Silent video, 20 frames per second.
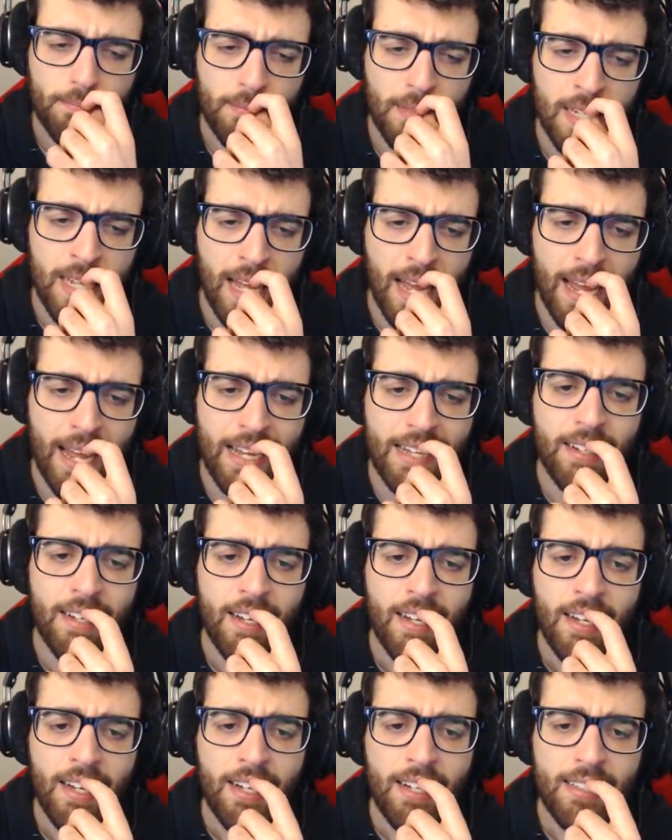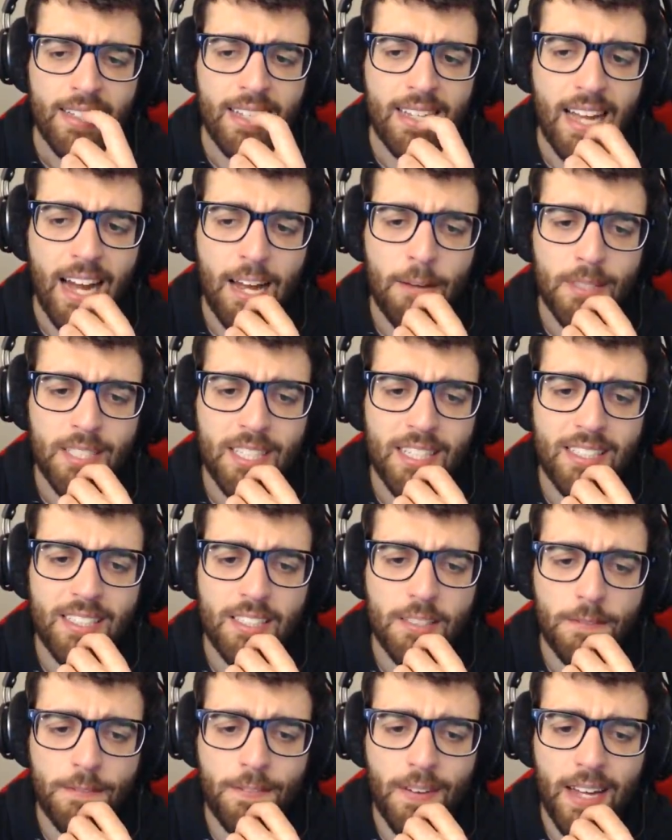And the game has had its
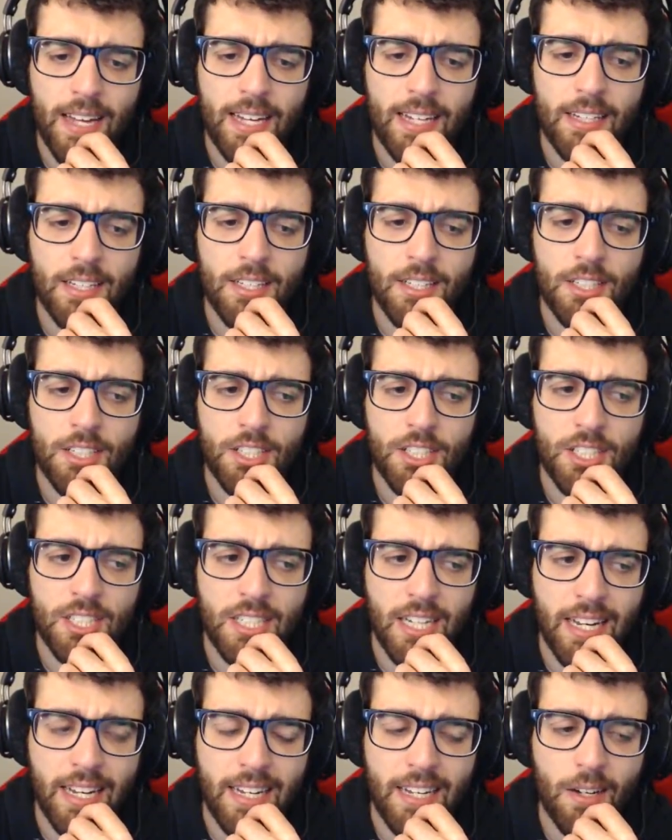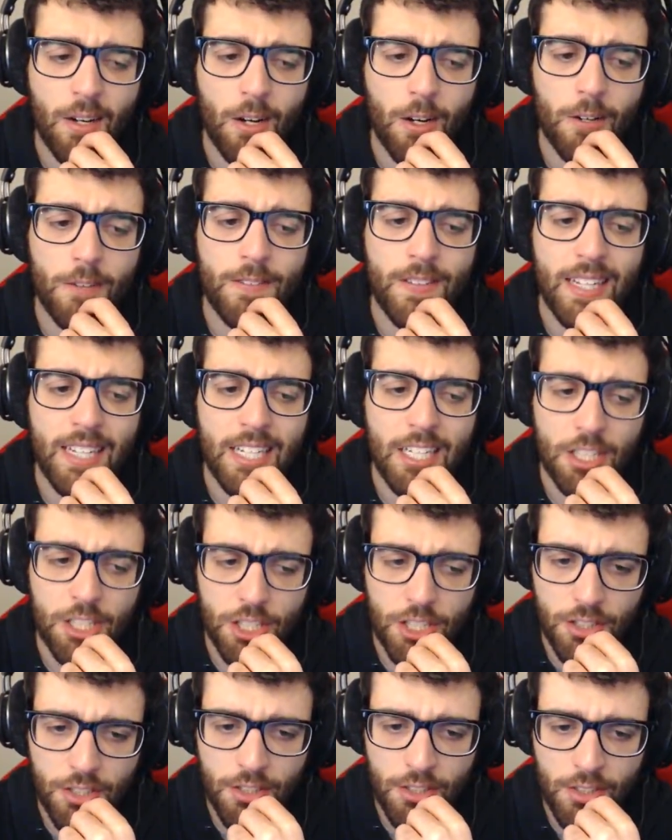fair share of
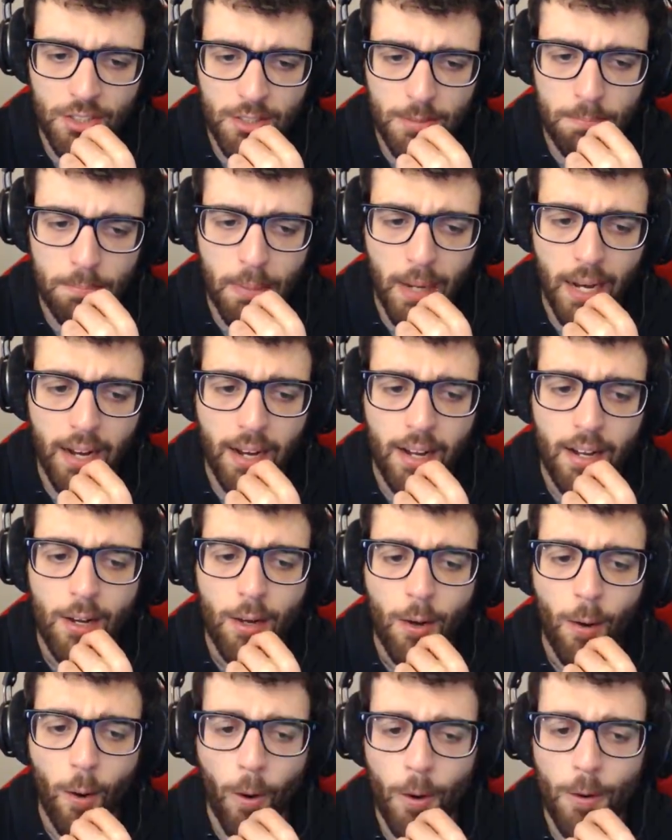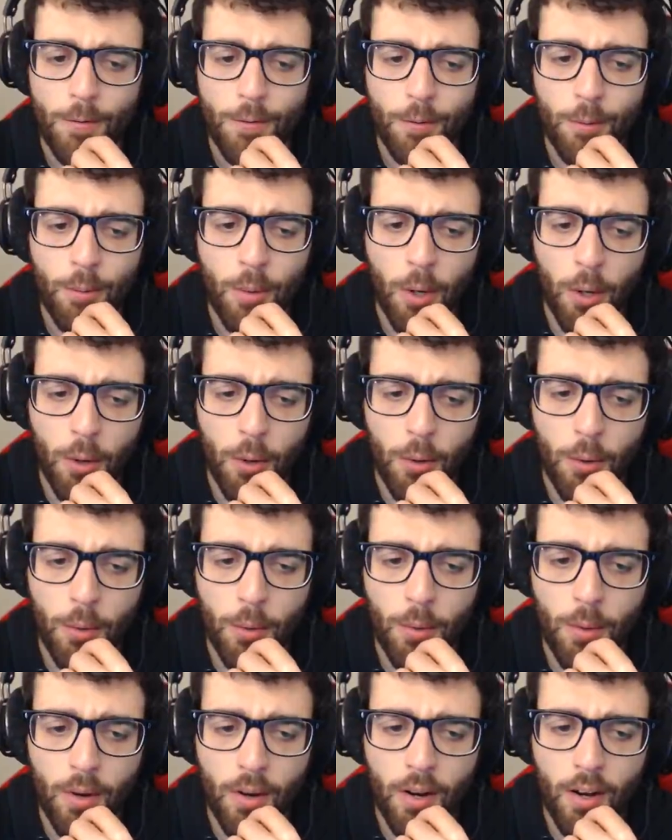issues, but
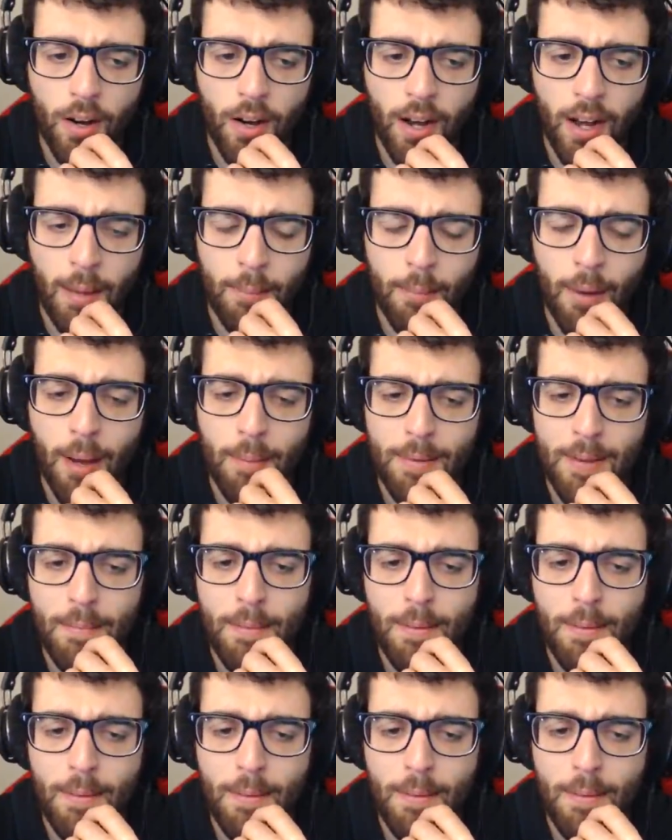overall, I might be a bit